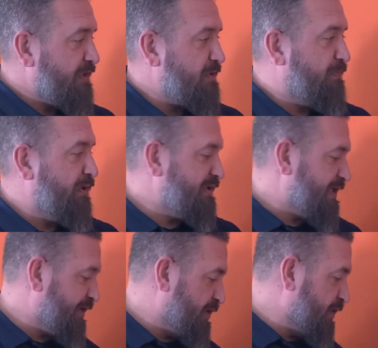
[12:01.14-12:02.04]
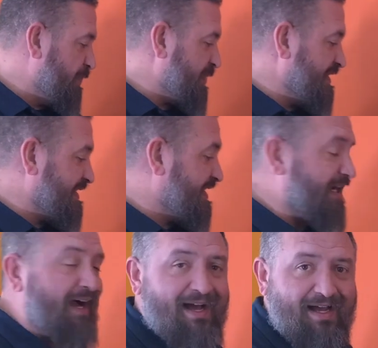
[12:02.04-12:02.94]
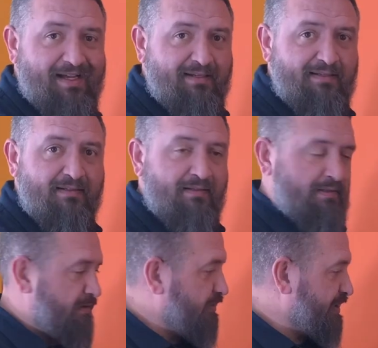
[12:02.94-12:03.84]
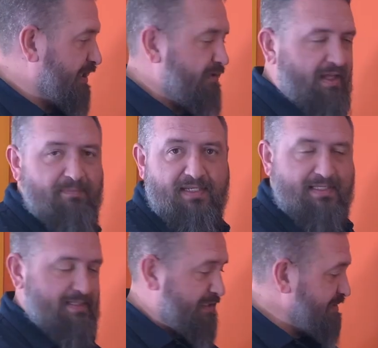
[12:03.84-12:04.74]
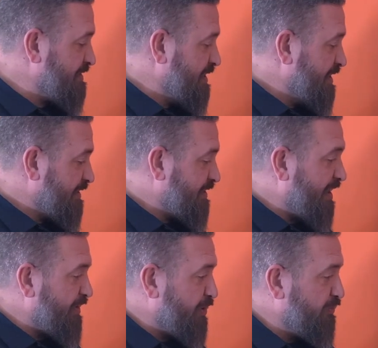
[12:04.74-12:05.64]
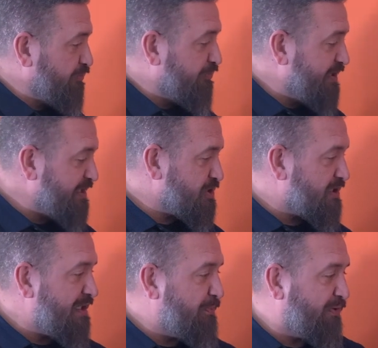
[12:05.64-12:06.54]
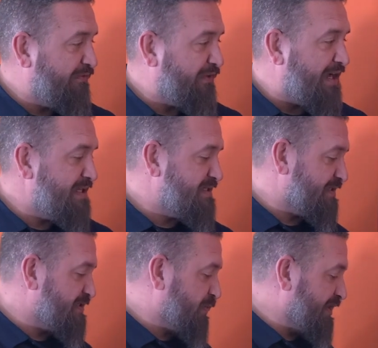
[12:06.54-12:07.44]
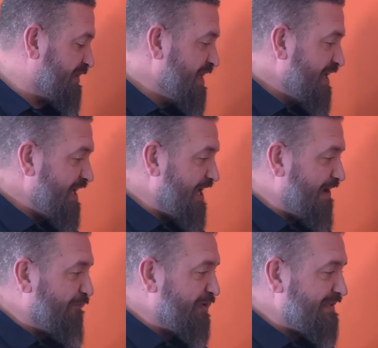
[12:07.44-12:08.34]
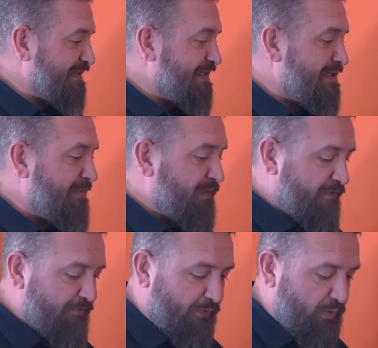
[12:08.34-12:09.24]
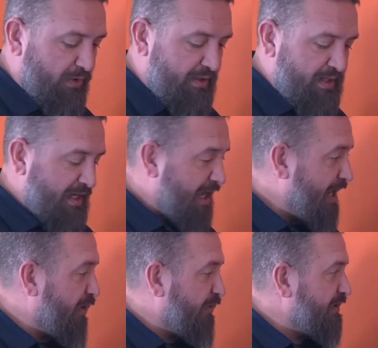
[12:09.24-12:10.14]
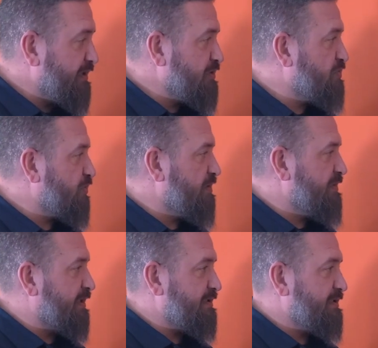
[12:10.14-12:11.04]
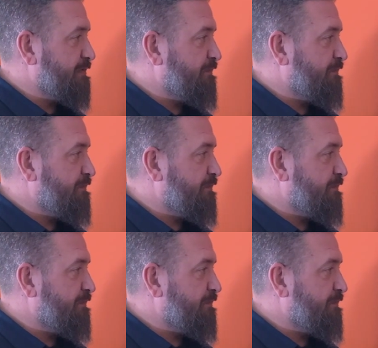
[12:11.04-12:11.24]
to put their hope in God, okay, well, that makes sense. God, who richly provides us with everything for our enjoyment.